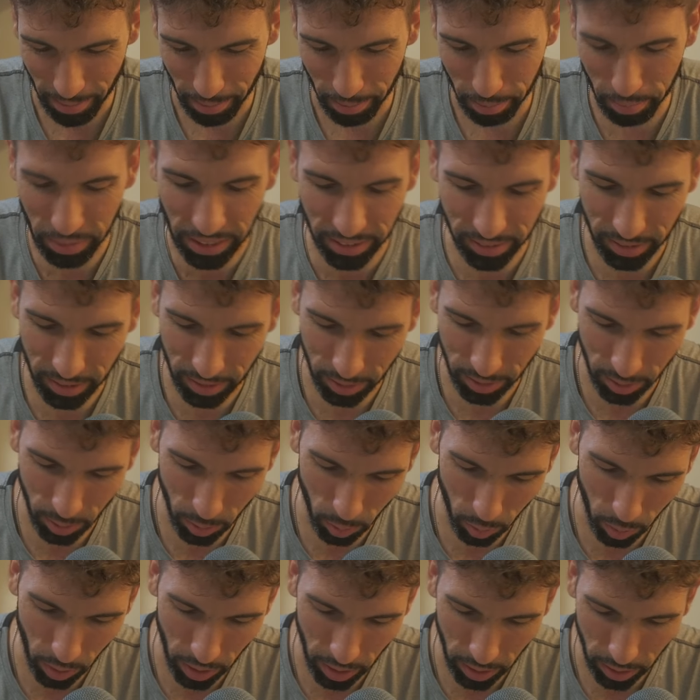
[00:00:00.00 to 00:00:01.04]
Blessed is the
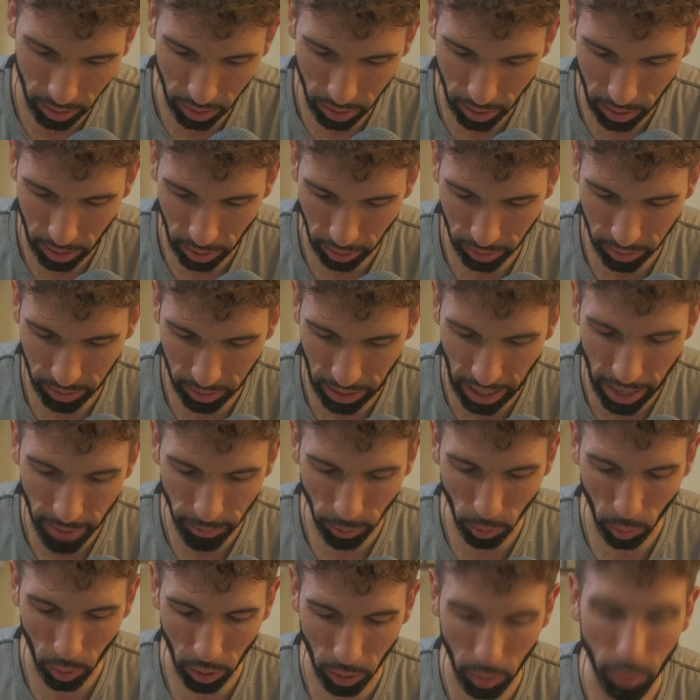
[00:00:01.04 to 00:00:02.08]
one, is
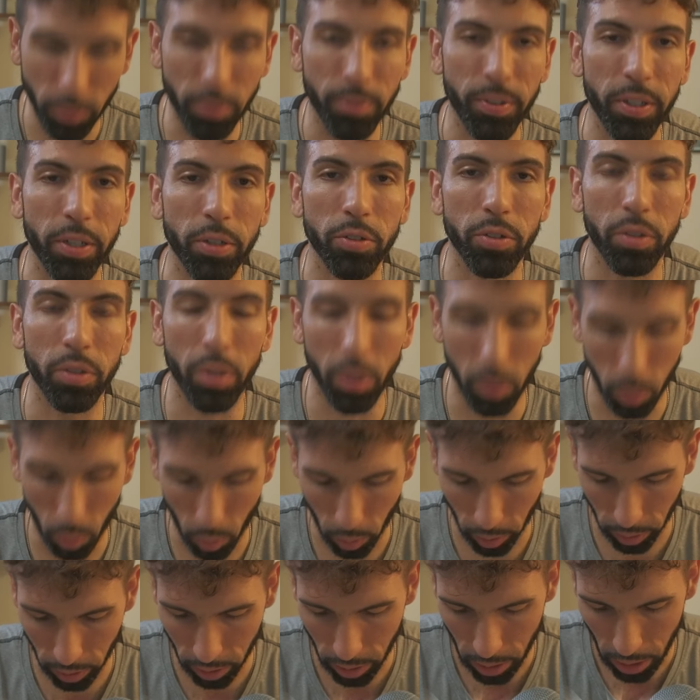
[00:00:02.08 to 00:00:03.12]
everyone who fears the
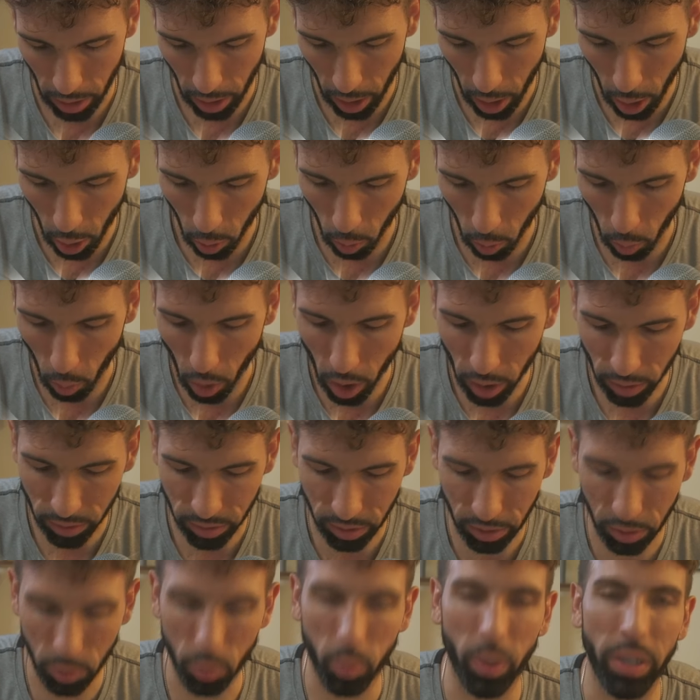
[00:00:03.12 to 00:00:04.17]
Lord, who walks
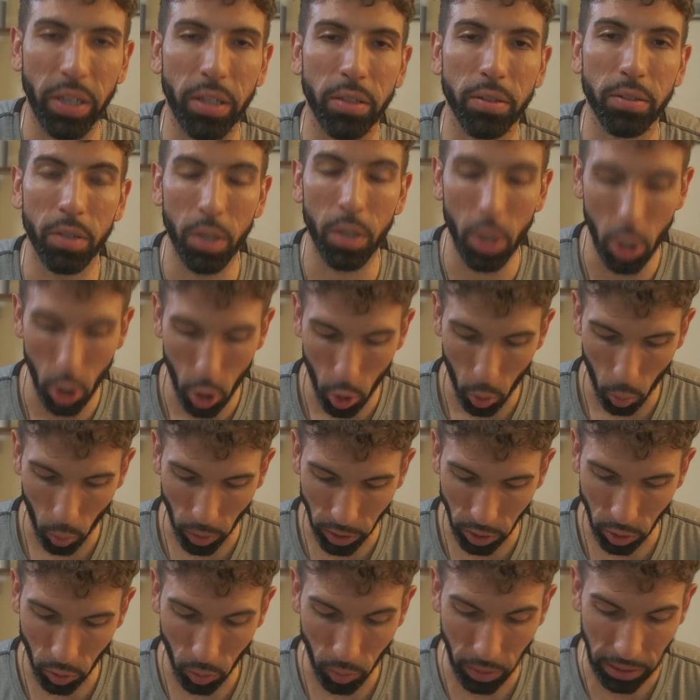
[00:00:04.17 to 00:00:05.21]
in his ways.
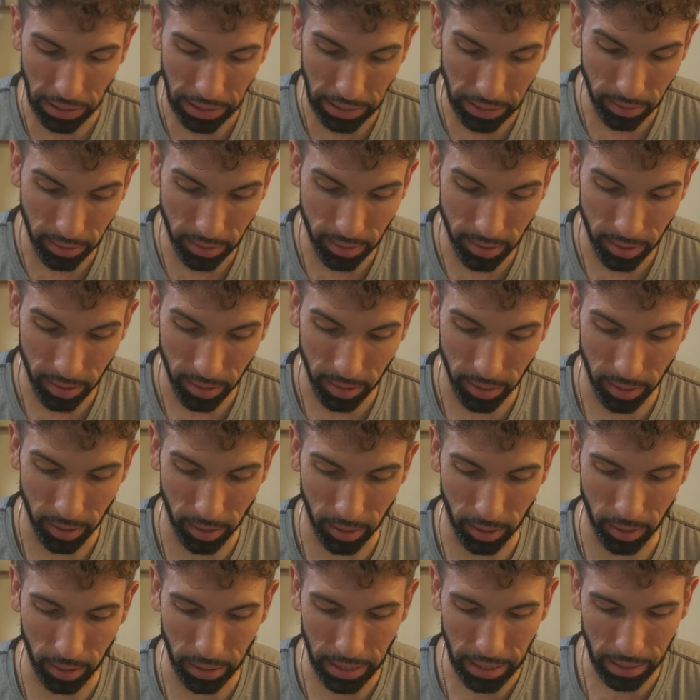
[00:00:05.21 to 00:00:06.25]
When you eat the
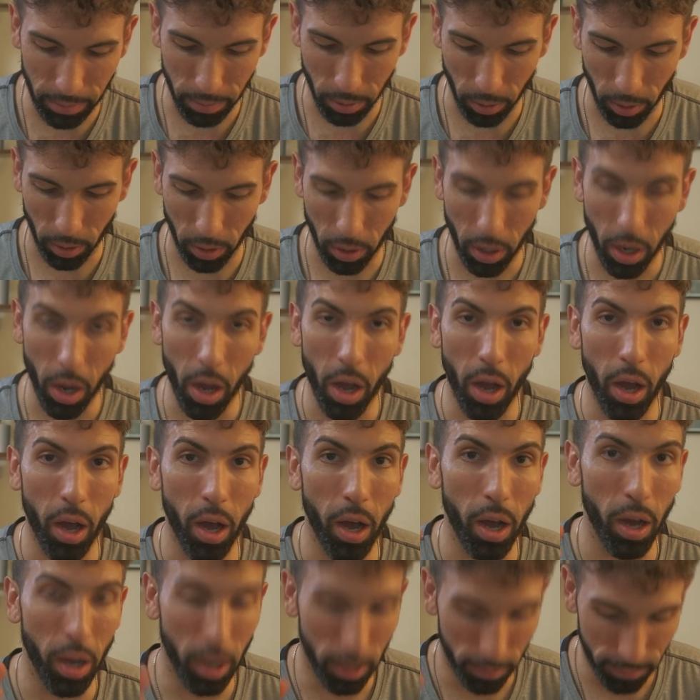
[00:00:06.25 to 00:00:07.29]
labor
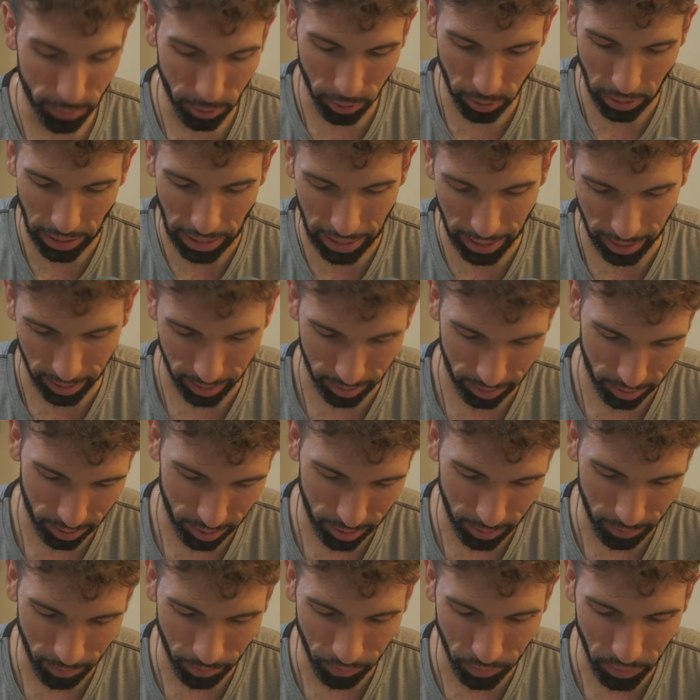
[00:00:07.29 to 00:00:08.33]
of your
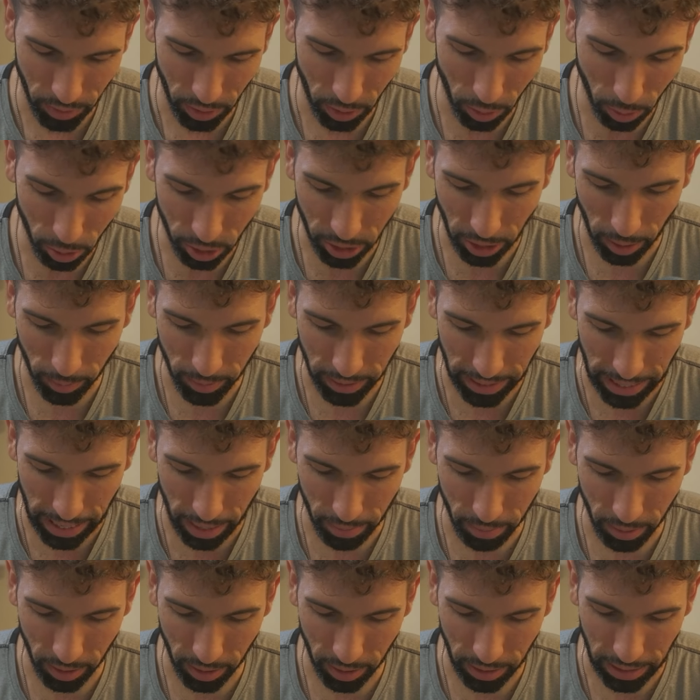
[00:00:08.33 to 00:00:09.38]
hands, you shall be
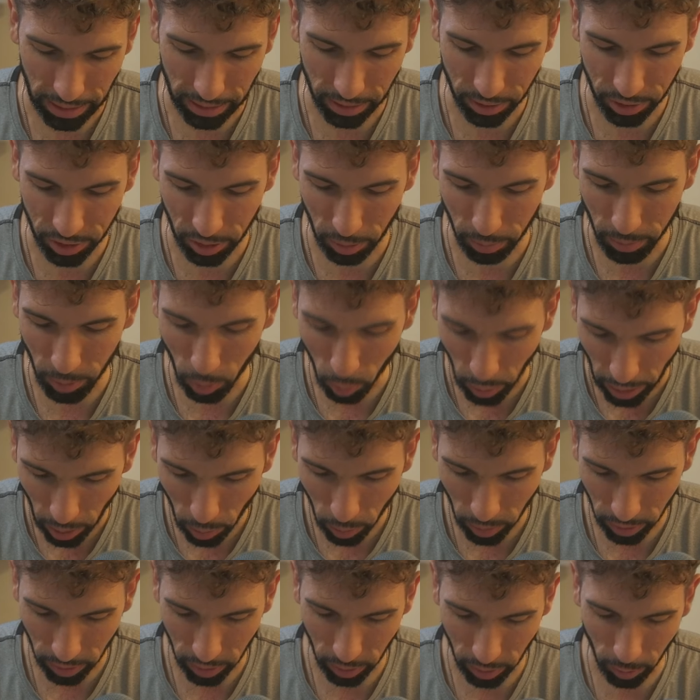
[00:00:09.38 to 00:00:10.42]
happy, and it shall be well
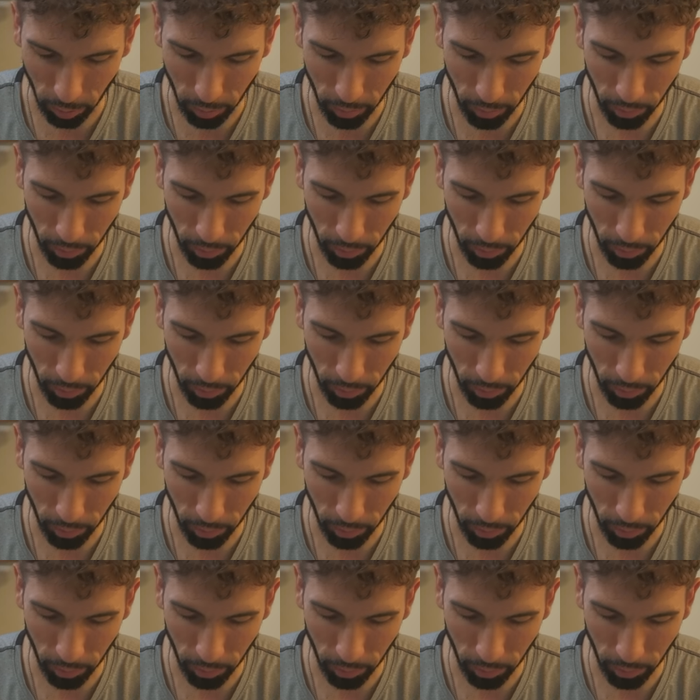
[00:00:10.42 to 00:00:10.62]
with you.